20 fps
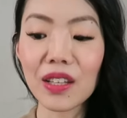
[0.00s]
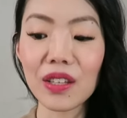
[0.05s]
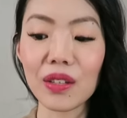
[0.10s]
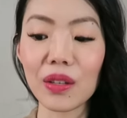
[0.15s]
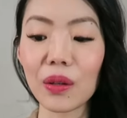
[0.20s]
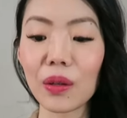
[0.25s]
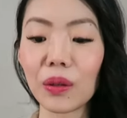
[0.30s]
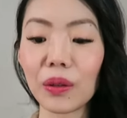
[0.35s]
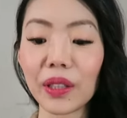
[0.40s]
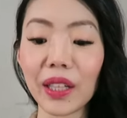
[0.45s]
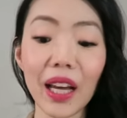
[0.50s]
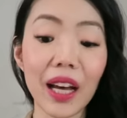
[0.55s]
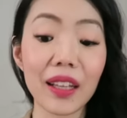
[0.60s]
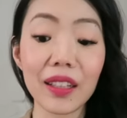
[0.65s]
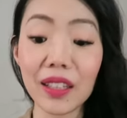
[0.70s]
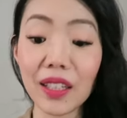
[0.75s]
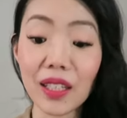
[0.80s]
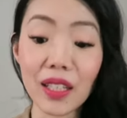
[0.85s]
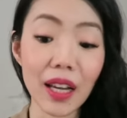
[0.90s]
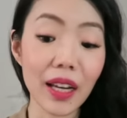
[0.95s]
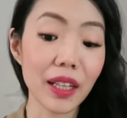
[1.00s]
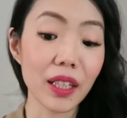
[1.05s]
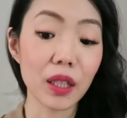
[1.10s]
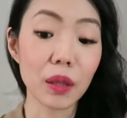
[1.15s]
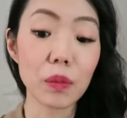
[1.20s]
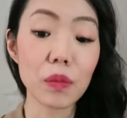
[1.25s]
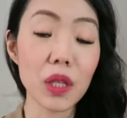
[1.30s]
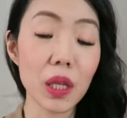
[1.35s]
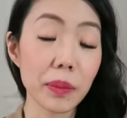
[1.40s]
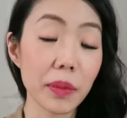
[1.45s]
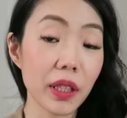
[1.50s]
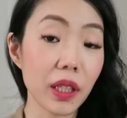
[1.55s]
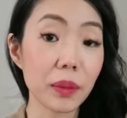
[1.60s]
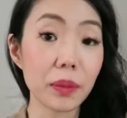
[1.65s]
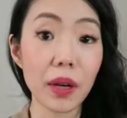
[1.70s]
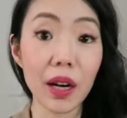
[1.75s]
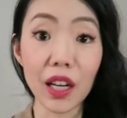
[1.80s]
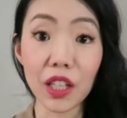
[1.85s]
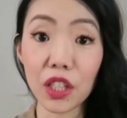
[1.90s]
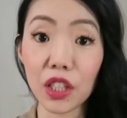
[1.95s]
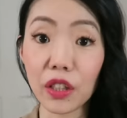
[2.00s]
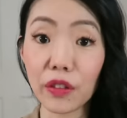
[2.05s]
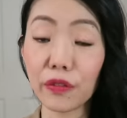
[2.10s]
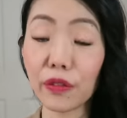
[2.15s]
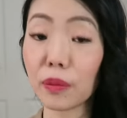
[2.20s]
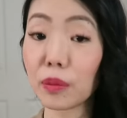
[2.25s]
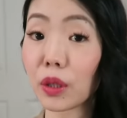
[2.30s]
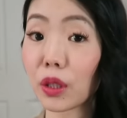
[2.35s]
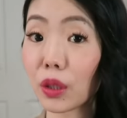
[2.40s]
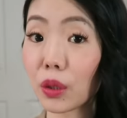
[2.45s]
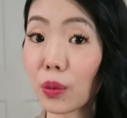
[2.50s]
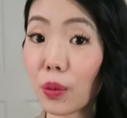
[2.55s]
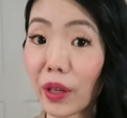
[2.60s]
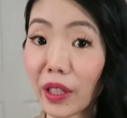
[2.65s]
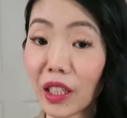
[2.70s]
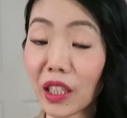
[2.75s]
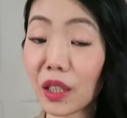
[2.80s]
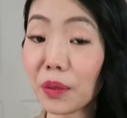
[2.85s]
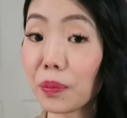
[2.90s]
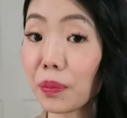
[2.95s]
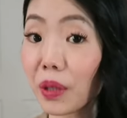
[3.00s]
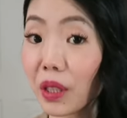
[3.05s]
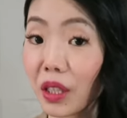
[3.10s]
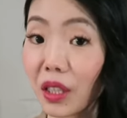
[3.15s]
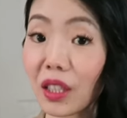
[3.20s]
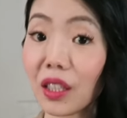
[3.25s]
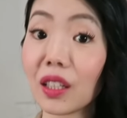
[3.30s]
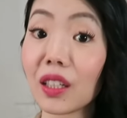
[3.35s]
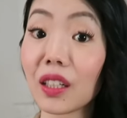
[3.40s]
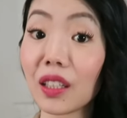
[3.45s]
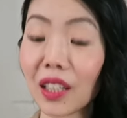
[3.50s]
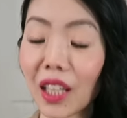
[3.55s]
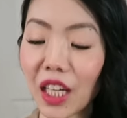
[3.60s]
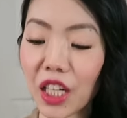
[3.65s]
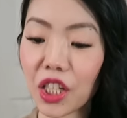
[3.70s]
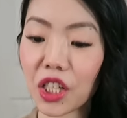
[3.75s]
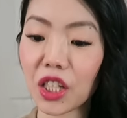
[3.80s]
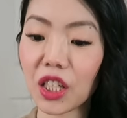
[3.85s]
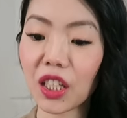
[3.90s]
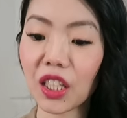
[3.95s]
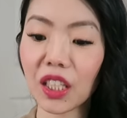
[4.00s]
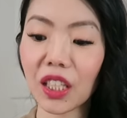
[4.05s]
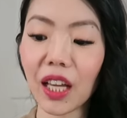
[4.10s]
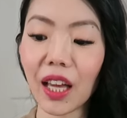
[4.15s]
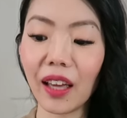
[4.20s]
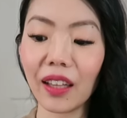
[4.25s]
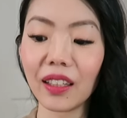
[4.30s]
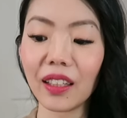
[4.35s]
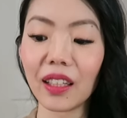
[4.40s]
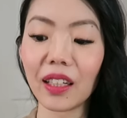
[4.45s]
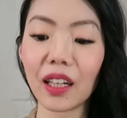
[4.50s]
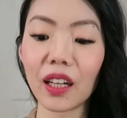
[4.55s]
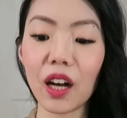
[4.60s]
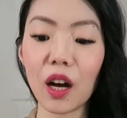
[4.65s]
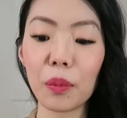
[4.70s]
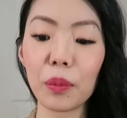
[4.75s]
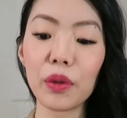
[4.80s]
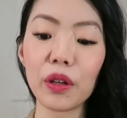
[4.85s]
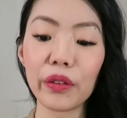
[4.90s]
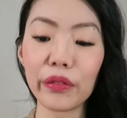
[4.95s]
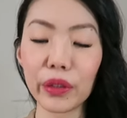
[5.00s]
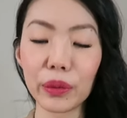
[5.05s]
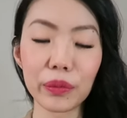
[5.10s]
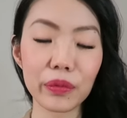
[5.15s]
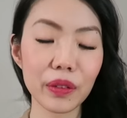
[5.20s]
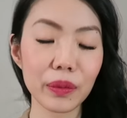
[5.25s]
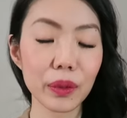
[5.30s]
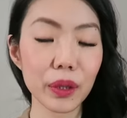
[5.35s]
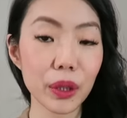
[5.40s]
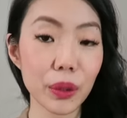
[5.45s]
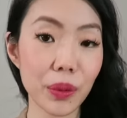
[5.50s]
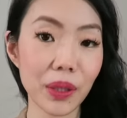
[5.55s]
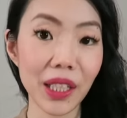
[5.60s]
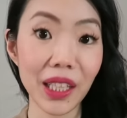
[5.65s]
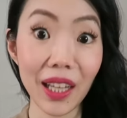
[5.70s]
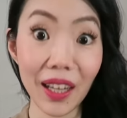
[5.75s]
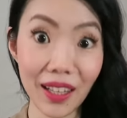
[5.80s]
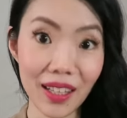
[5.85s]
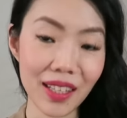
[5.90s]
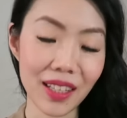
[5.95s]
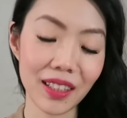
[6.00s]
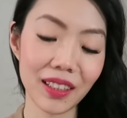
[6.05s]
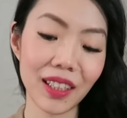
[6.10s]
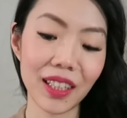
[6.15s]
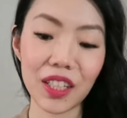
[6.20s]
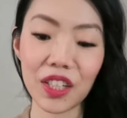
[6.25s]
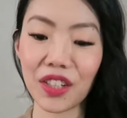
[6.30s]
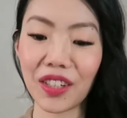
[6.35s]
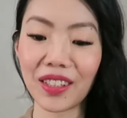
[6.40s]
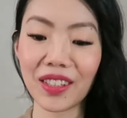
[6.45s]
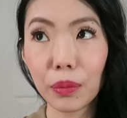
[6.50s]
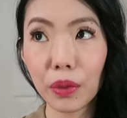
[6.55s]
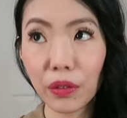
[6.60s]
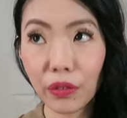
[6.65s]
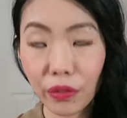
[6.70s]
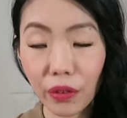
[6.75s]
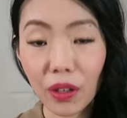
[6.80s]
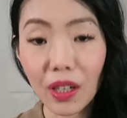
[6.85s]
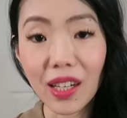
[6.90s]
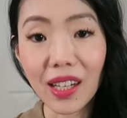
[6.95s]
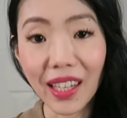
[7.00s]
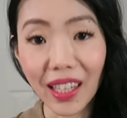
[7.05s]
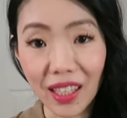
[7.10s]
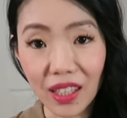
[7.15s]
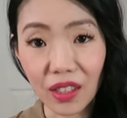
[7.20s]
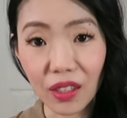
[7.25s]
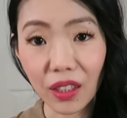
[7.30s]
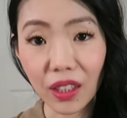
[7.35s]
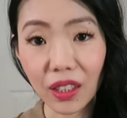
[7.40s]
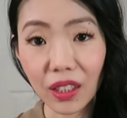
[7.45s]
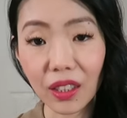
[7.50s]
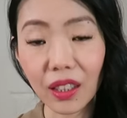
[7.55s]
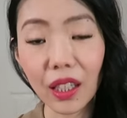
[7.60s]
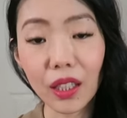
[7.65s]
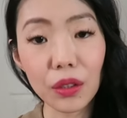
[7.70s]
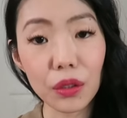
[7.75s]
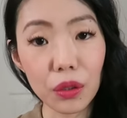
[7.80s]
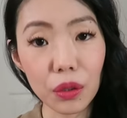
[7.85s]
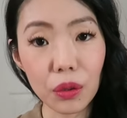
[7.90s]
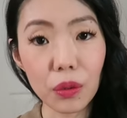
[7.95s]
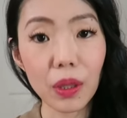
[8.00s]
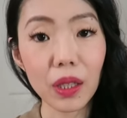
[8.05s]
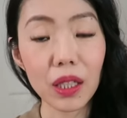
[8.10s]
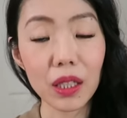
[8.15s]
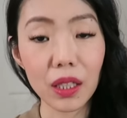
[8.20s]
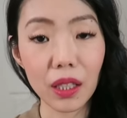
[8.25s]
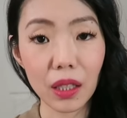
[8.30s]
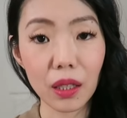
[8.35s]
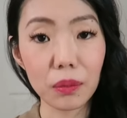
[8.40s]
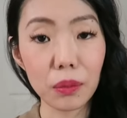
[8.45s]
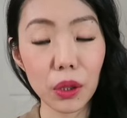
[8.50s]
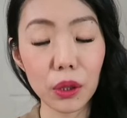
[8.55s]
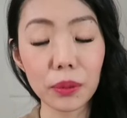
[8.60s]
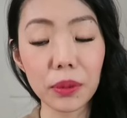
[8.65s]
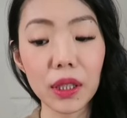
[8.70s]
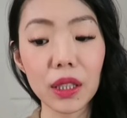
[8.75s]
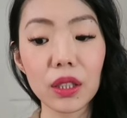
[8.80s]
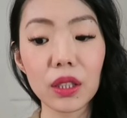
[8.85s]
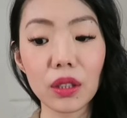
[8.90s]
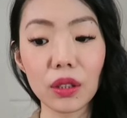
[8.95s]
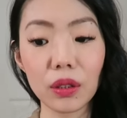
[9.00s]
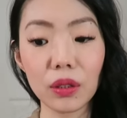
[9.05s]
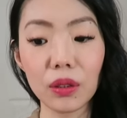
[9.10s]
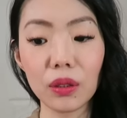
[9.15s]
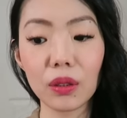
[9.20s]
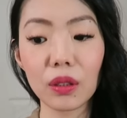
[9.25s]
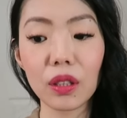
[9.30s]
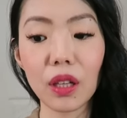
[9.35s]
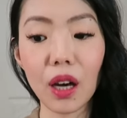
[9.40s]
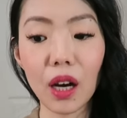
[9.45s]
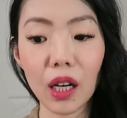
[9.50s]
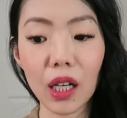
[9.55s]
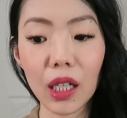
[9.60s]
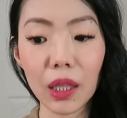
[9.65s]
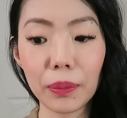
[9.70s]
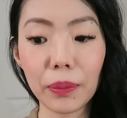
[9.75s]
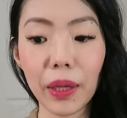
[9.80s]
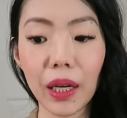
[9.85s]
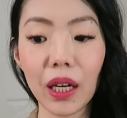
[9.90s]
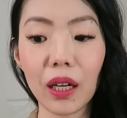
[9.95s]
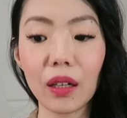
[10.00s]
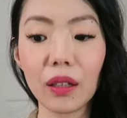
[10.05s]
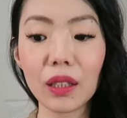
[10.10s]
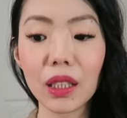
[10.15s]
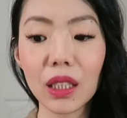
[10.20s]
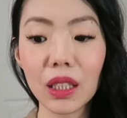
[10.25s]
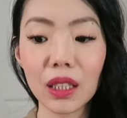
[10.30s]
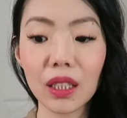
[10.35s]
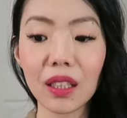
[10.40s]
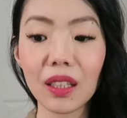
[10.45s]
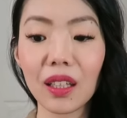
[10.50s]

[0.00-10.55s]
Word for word: So yeah, these items, some of them are actually from the 20p collection and then a couple of them from the 20s collection. Before I get started, I do want to take a moment to talk about